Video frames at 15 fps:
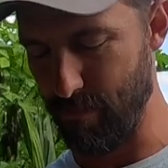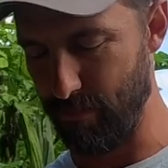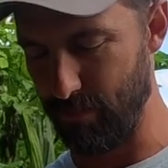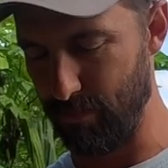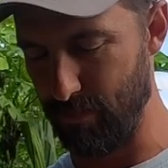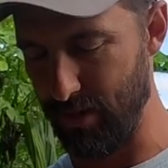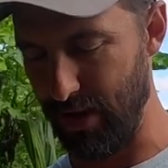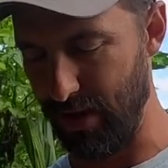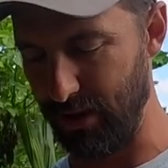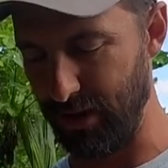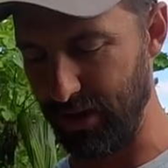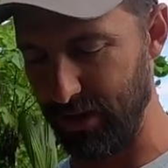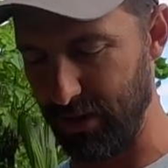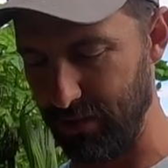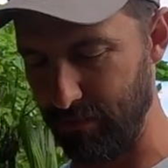
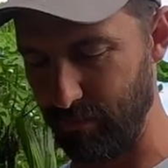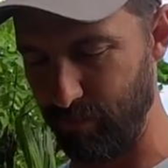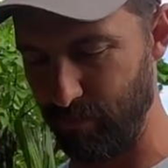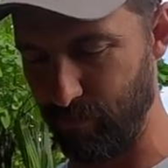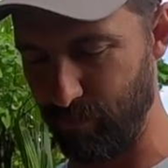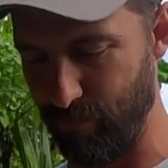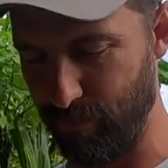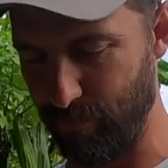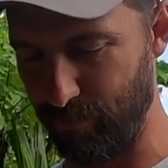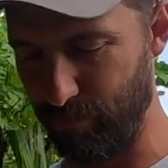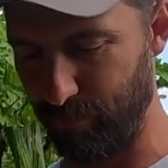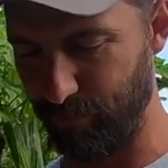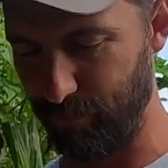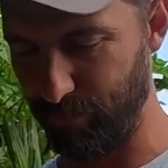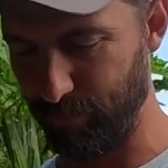melon and
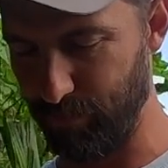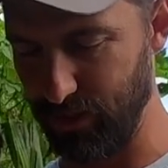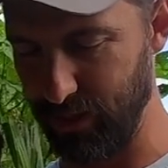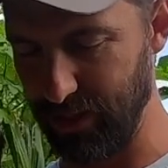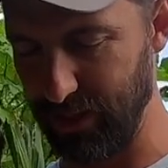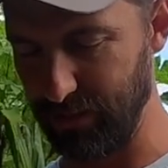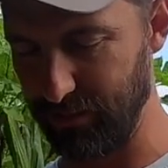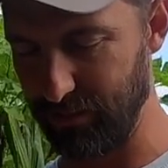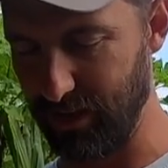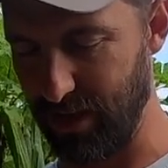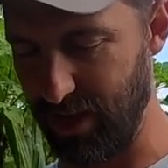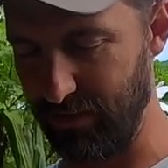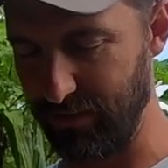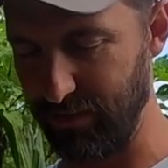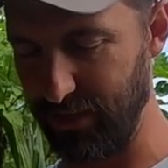
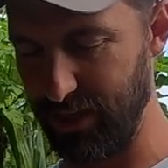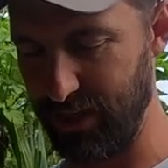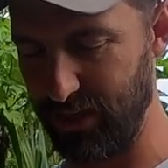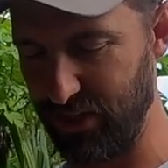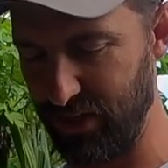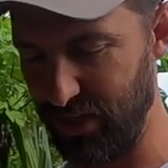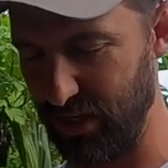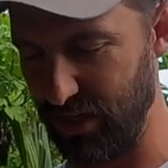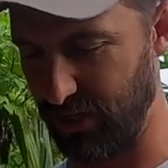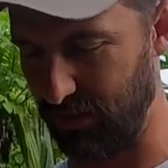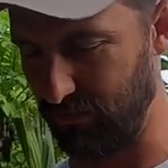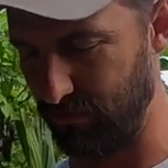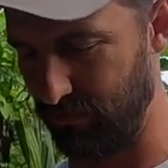kind of lychee and